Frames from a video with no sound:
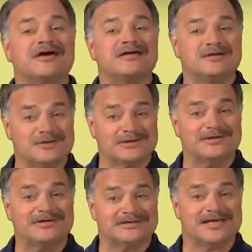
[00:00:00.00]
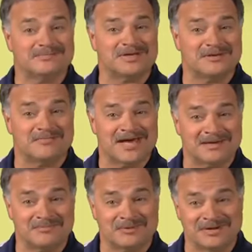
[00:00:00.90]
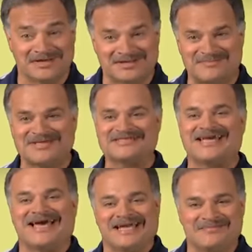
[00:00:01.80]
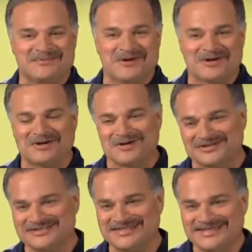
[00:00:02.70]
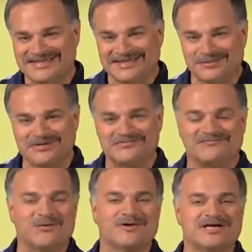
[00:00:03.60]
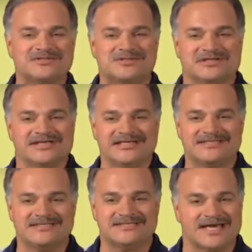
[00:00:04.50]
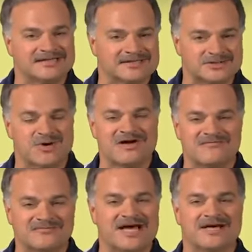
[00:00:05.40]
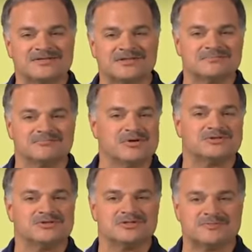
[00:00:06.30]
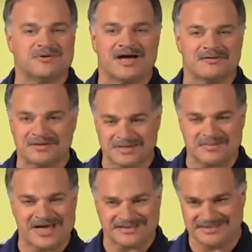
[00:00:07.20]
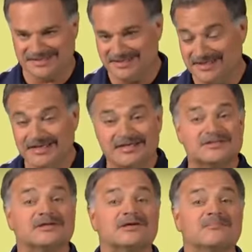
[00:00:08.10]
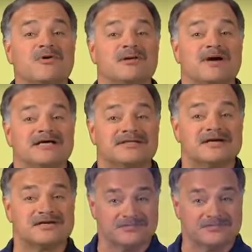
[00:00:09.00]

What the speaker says: got a good look at that big bad boy, the Big Daddy, Paul called it, with 4-inch cleats and the 12,000 bushels per hour capacity. To learn more about their